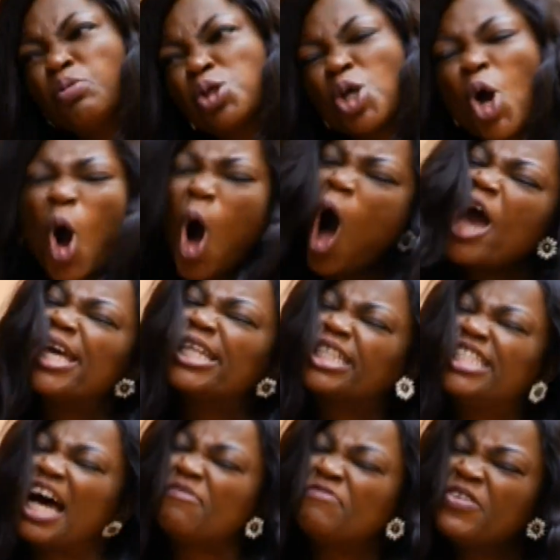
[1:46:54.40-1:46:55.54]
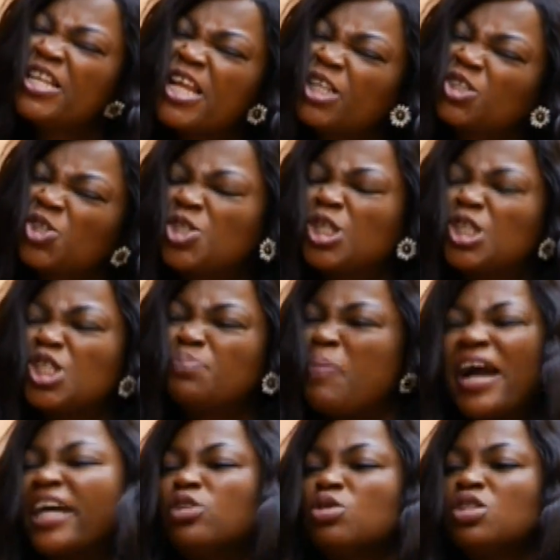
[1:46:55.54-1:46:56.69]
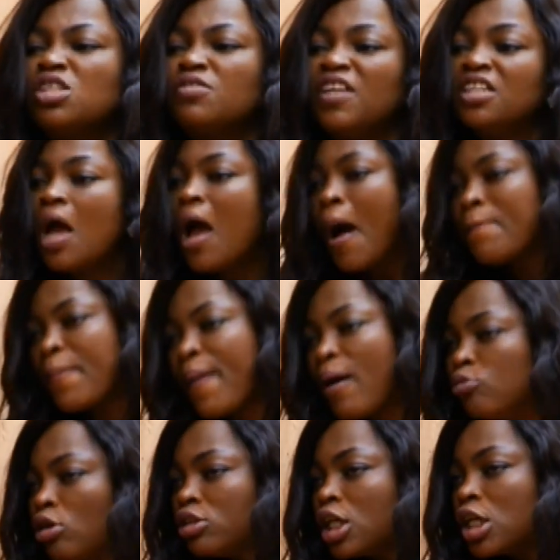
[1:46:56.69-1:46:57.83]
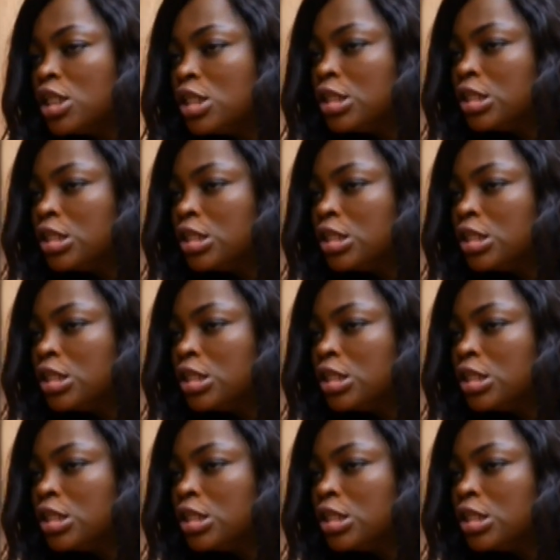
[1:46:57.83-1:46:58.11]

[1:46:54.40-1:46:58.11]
bush or eat their village shit is back into this village. Papa will not take it